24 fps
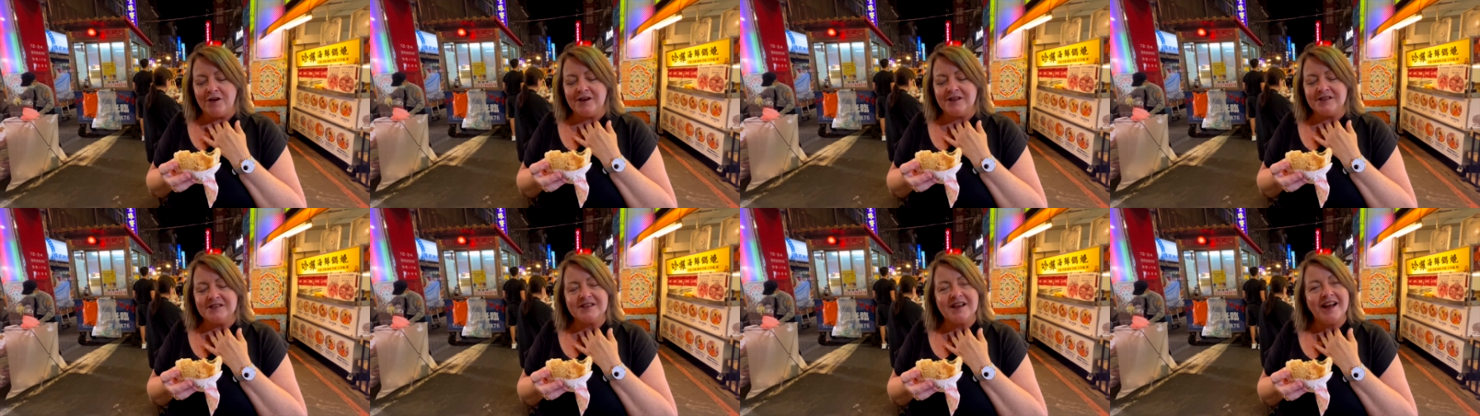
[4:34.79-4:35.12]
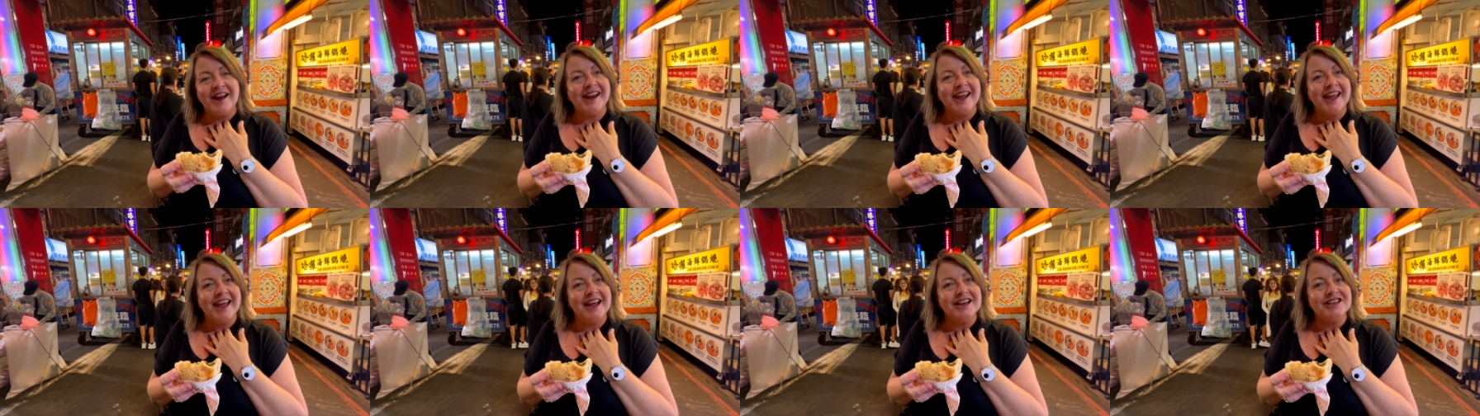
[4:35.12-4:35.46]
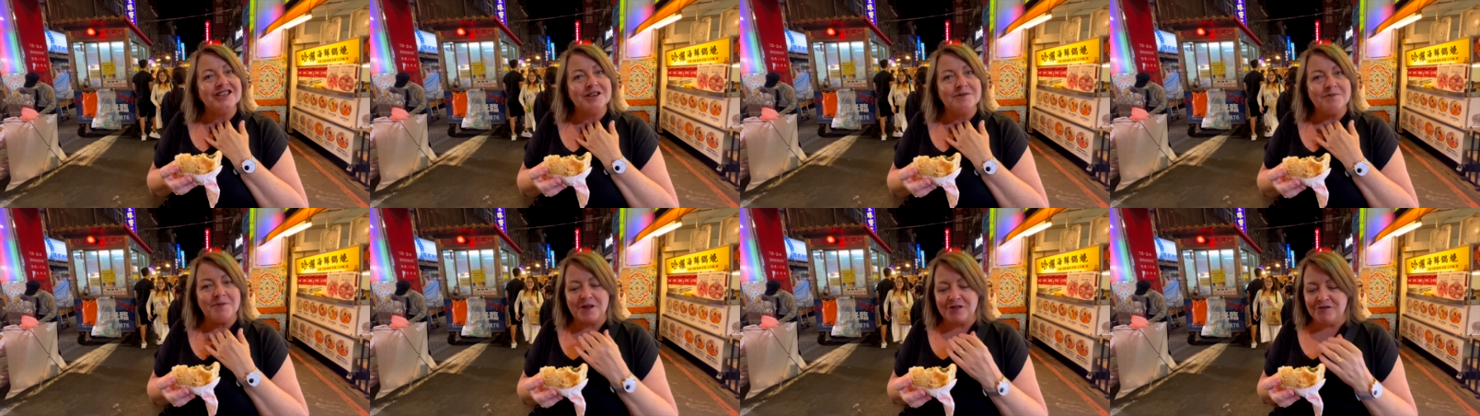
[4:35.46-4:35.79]
That's kind of
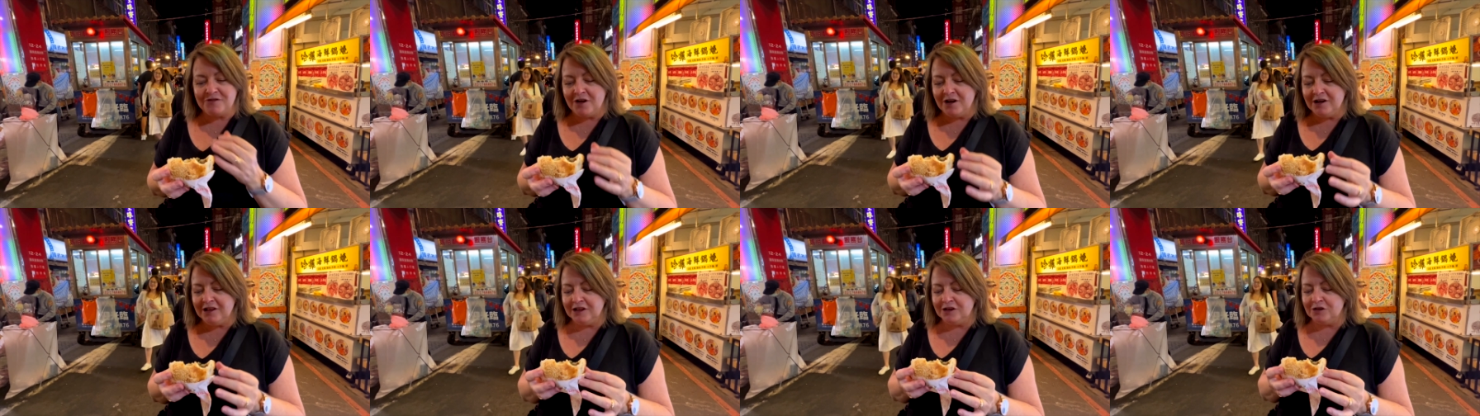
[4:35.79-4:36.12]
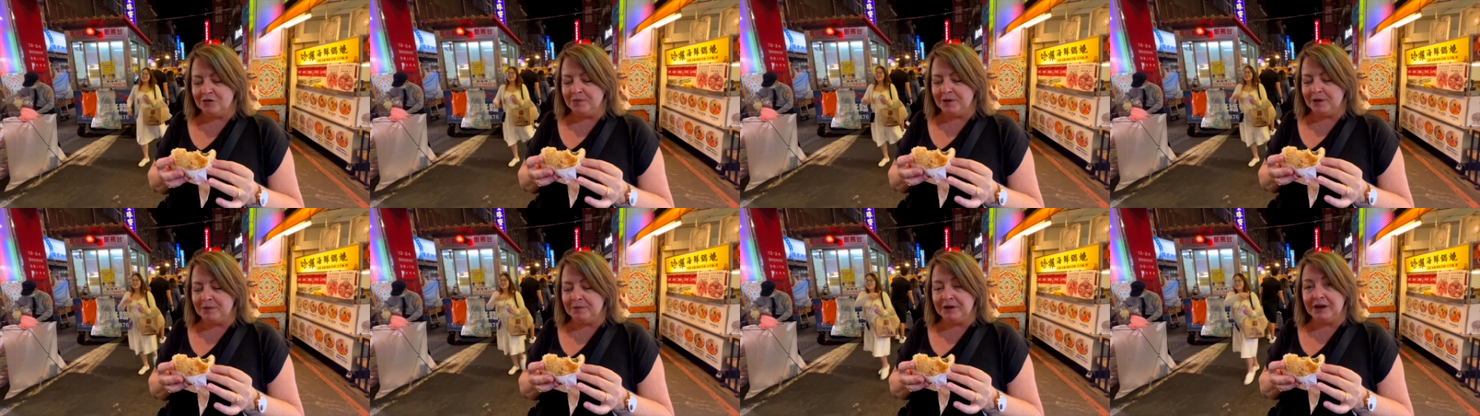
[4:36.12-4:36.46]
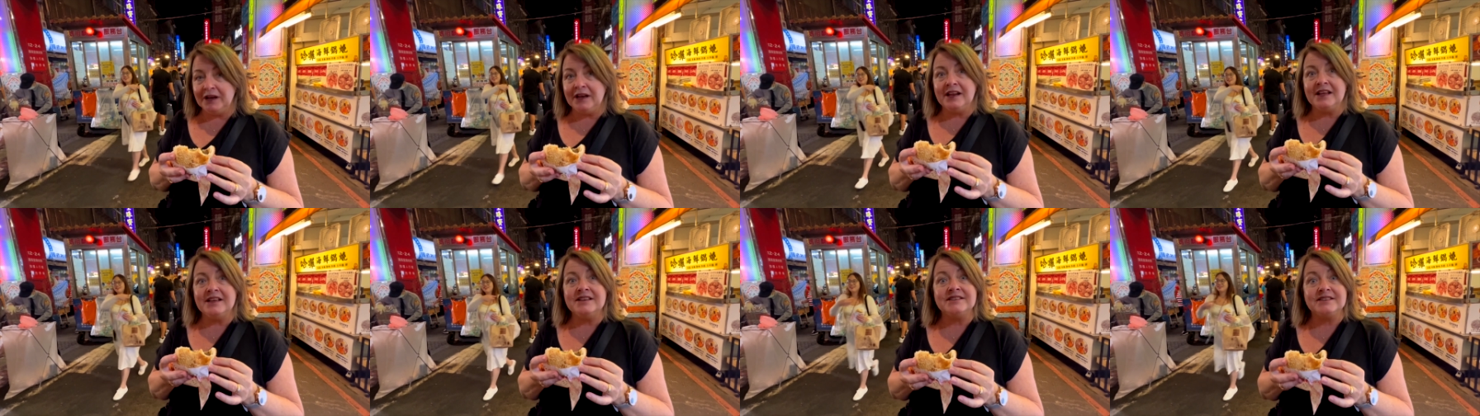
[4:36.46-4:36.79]
catching my throat a little bit, but
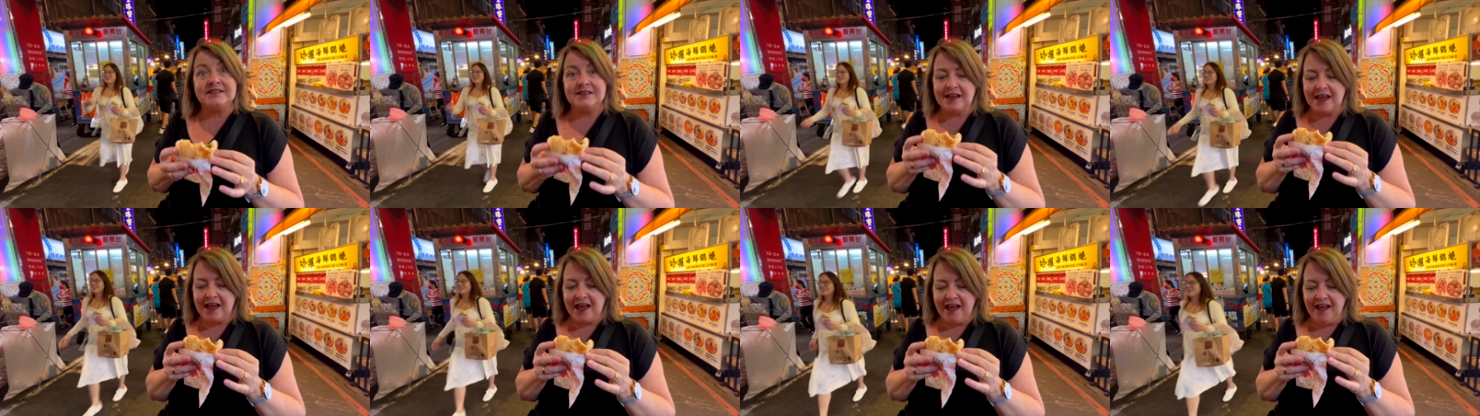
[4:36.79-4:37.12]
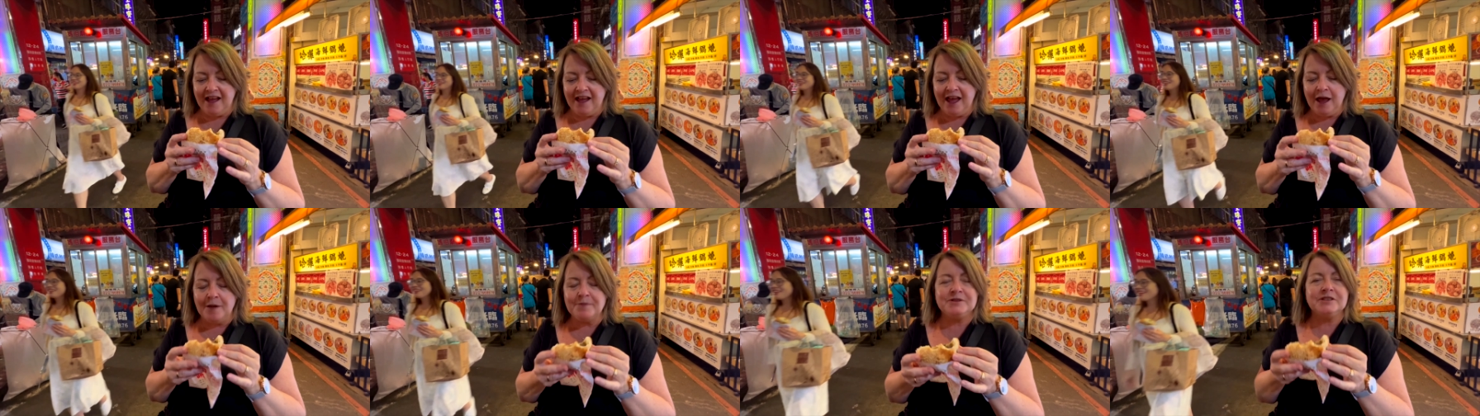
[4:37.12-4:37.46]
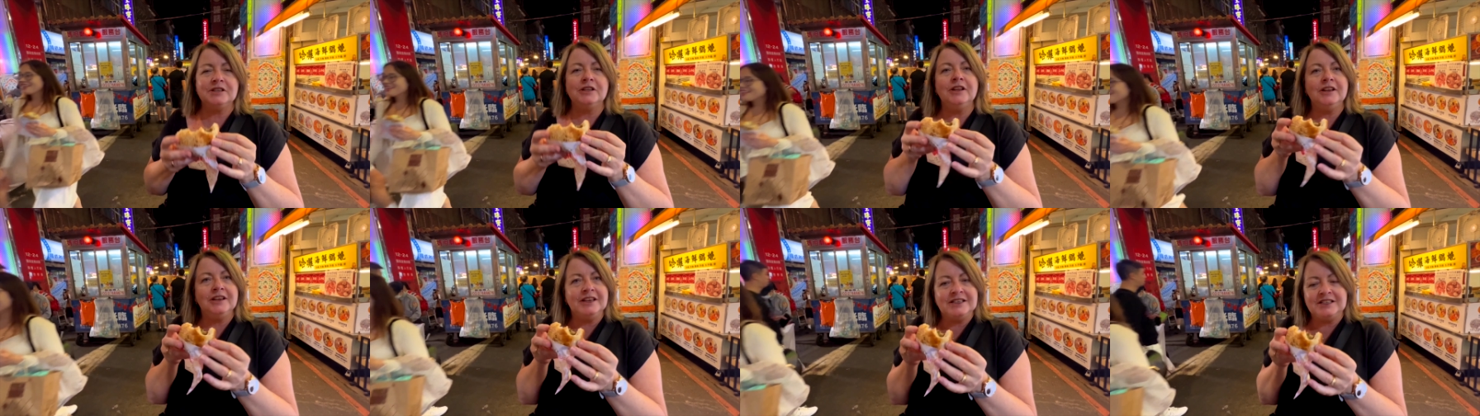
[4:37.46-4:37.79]
it is
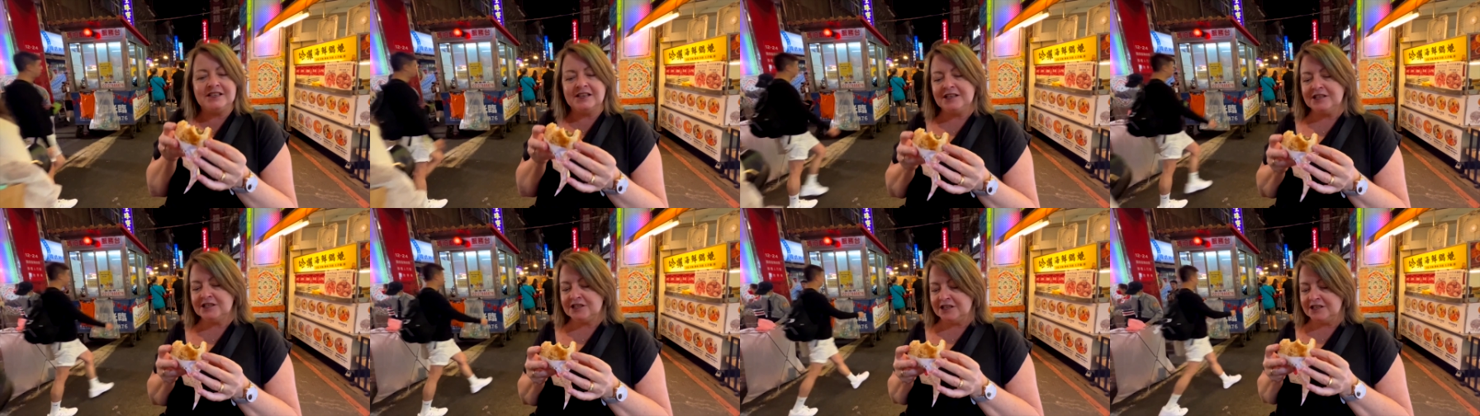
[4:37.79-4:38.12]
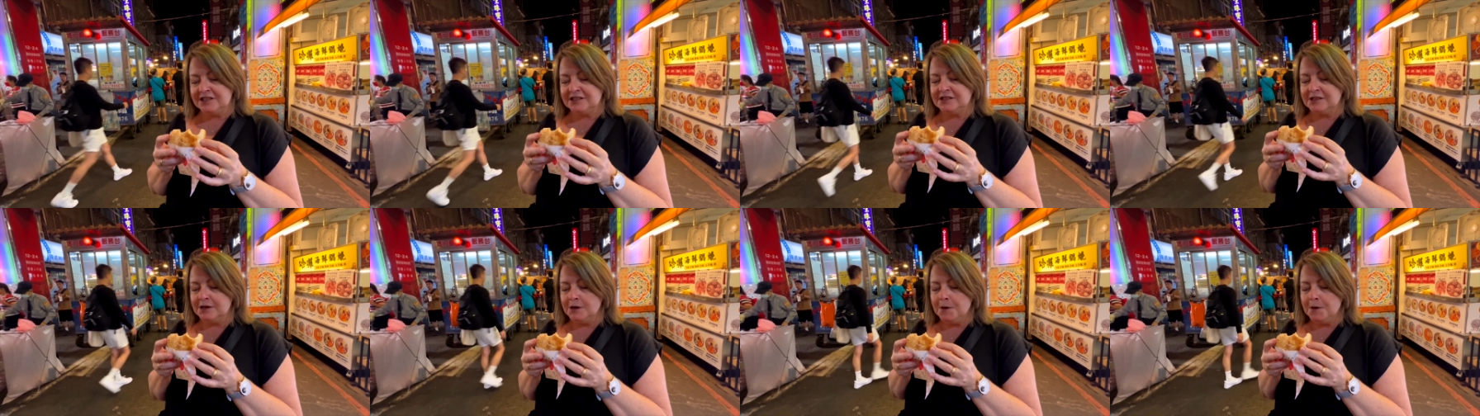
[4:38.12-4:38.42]
absolutely delicious.